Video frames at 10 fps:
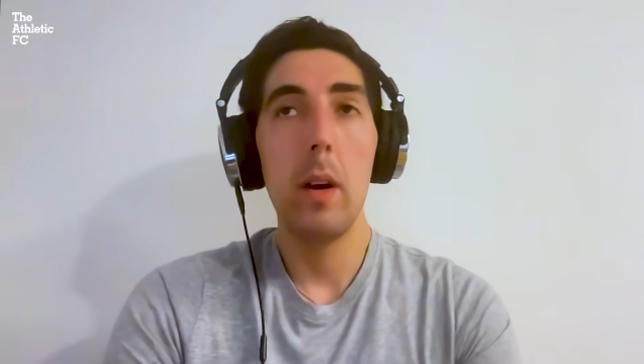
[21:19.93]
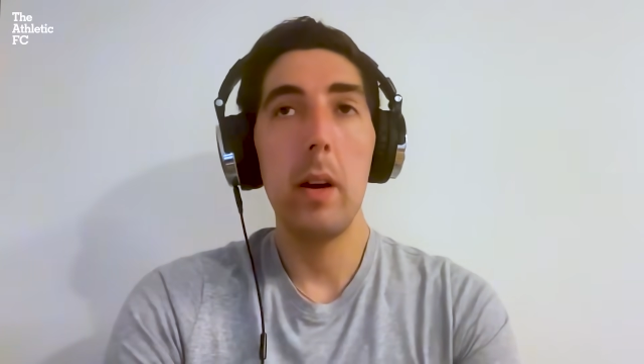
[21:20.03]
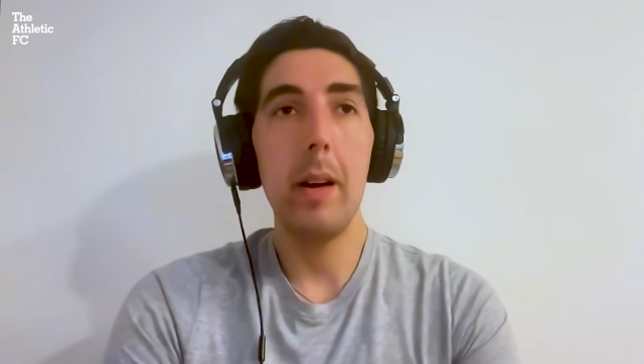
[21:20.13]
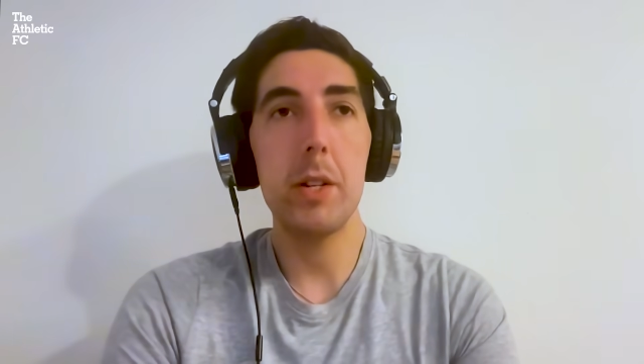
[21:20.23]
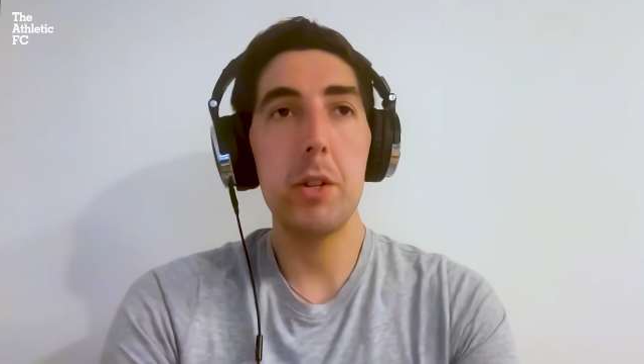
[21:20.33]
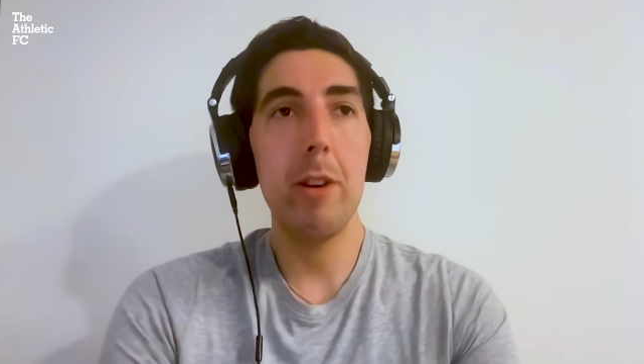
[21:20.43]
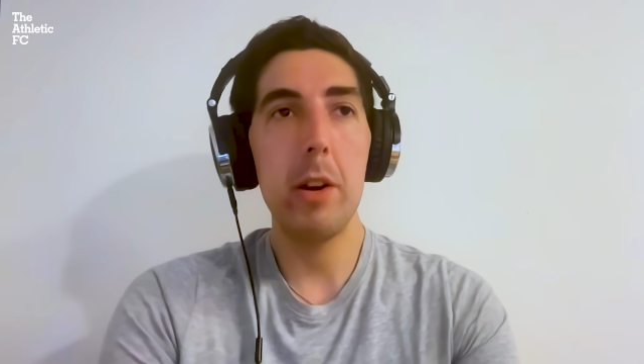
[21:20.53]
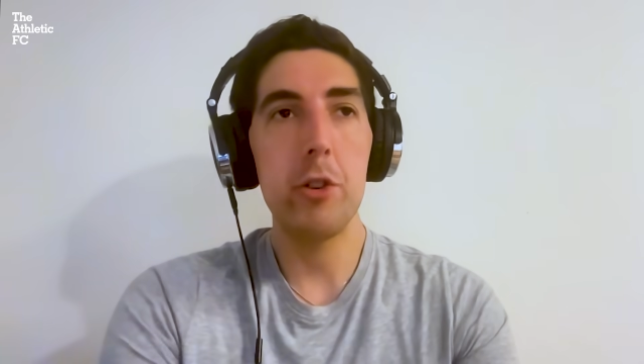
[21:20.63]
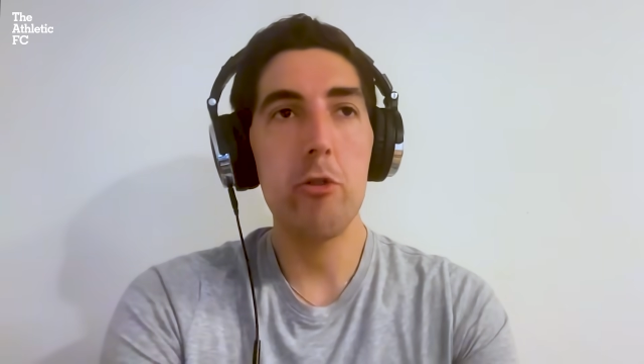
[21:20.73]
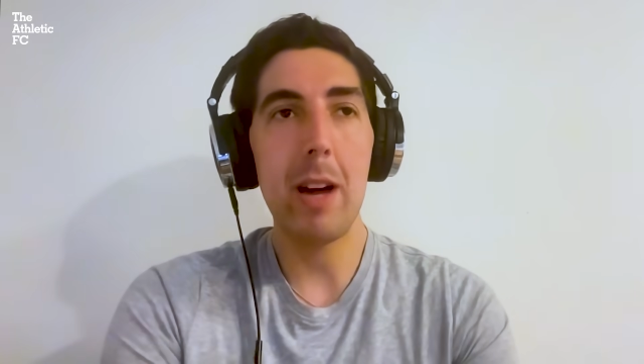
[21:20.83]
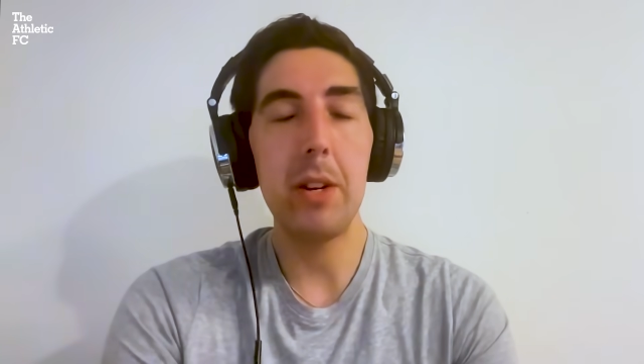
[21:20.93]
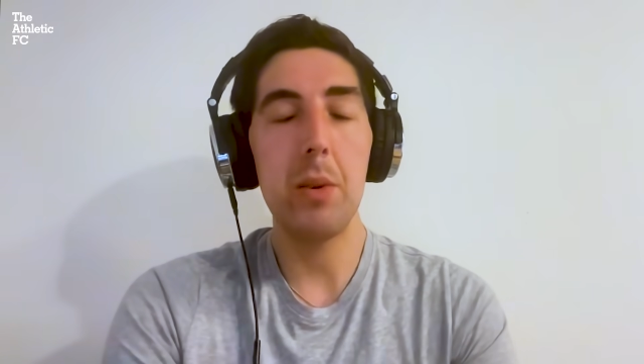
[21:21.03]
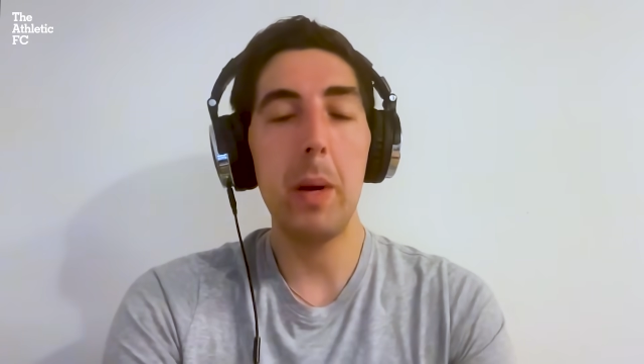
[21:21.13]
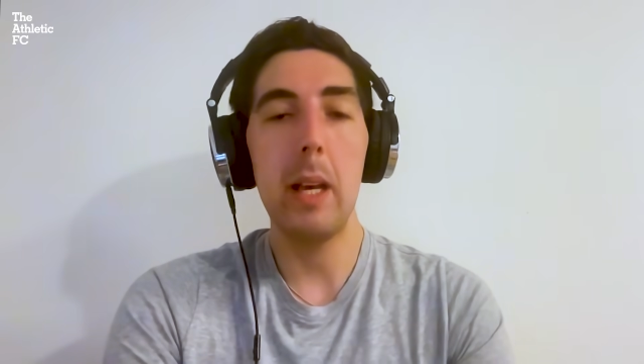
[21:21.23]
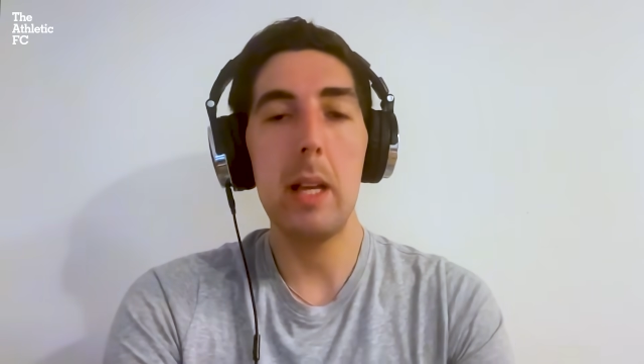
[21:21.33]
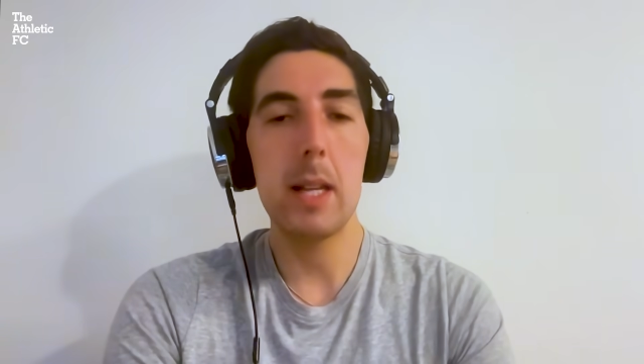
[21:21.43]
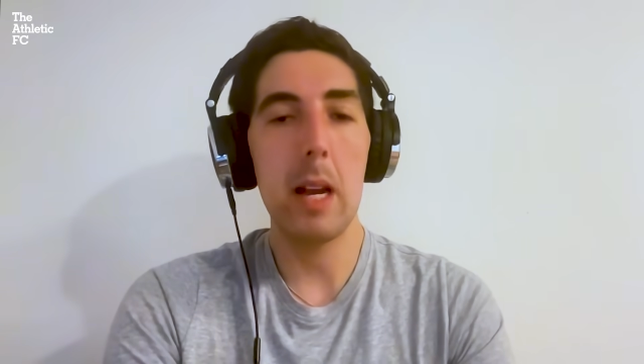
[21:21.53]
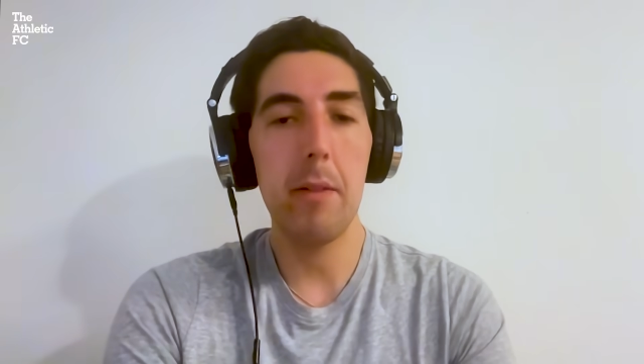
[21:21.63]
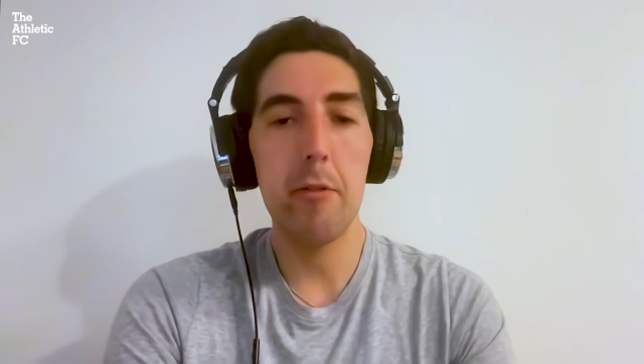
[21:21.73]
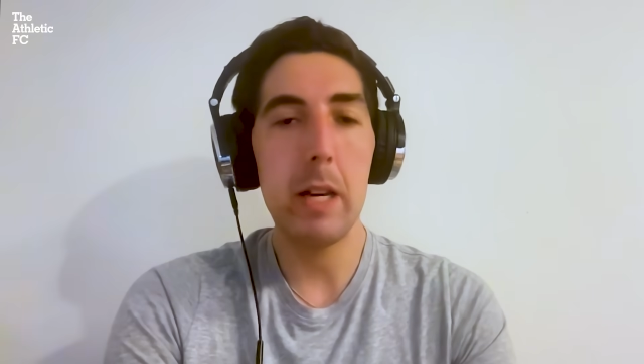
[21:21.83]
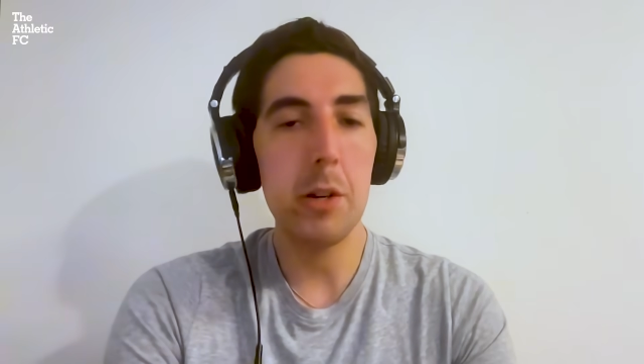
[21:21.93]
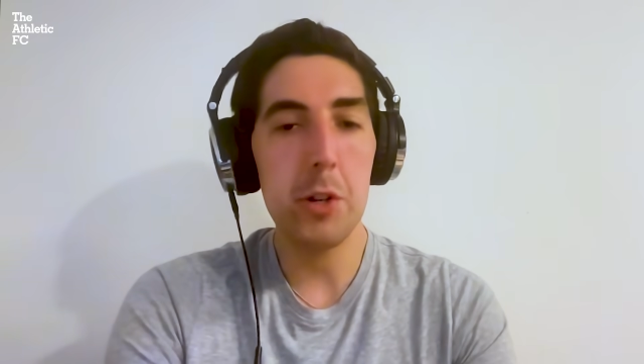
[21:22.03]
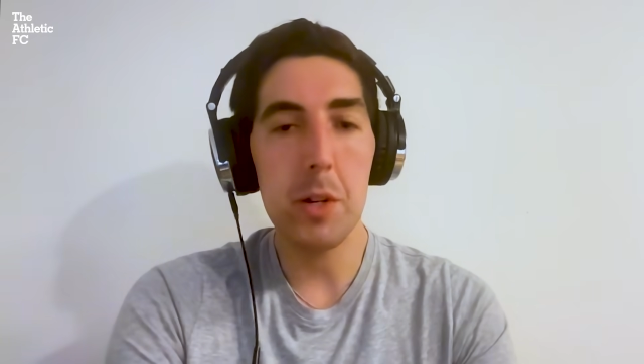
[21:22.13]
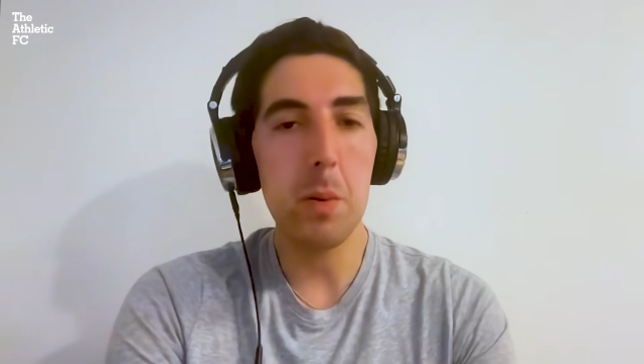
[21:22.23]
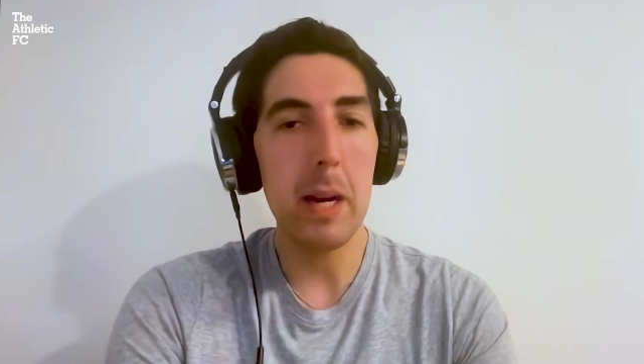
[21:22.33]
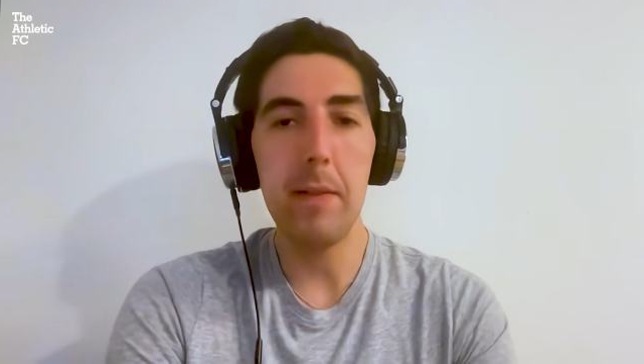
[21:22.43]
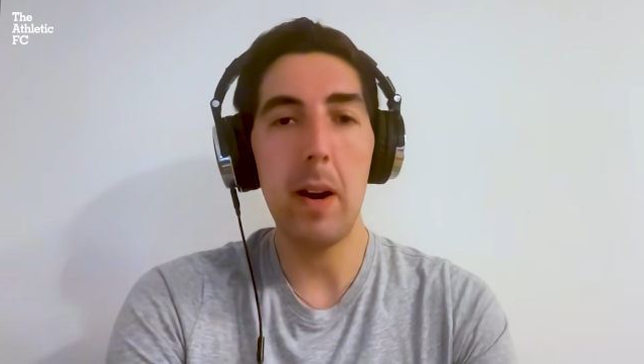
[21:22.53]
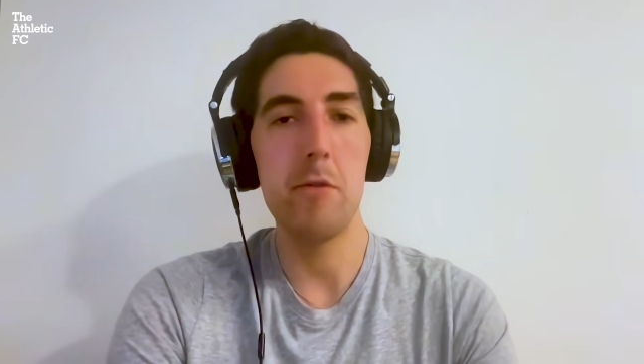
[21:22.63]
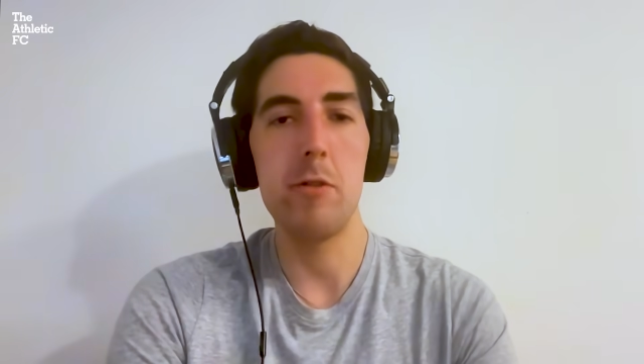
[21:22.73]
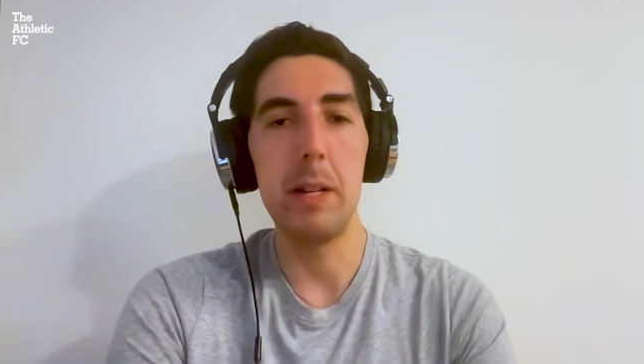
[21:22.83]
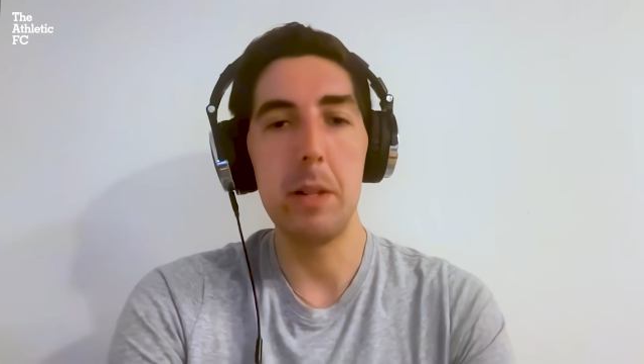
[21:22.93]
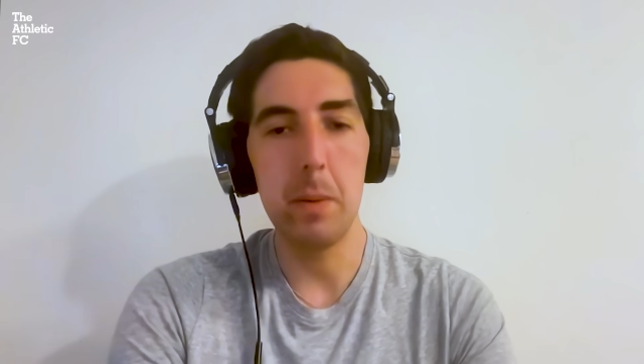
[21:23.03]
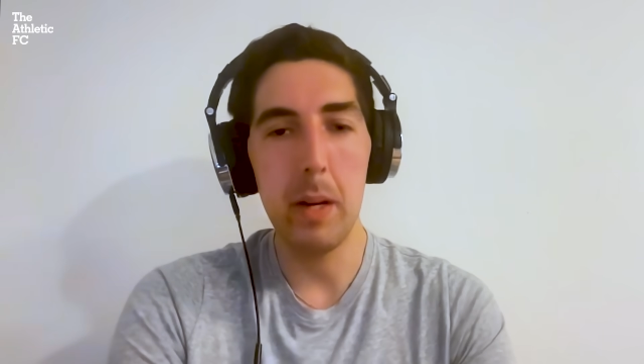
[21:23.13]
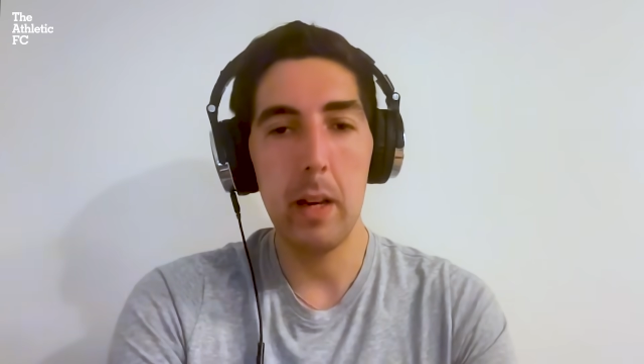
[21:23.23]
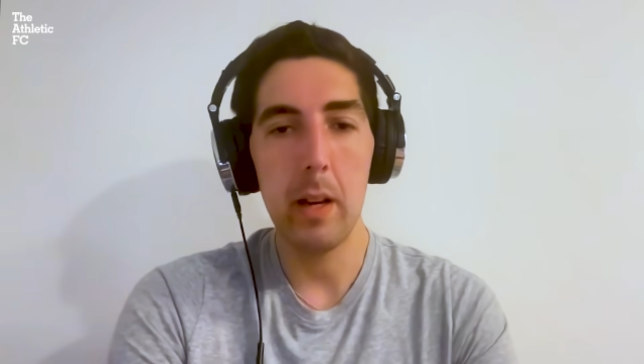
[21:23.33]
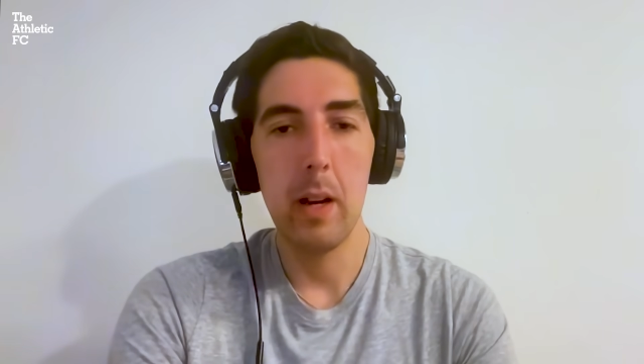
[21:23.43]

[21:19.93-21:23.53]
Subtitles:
it's 300 grand a week instead of 325 grand a week.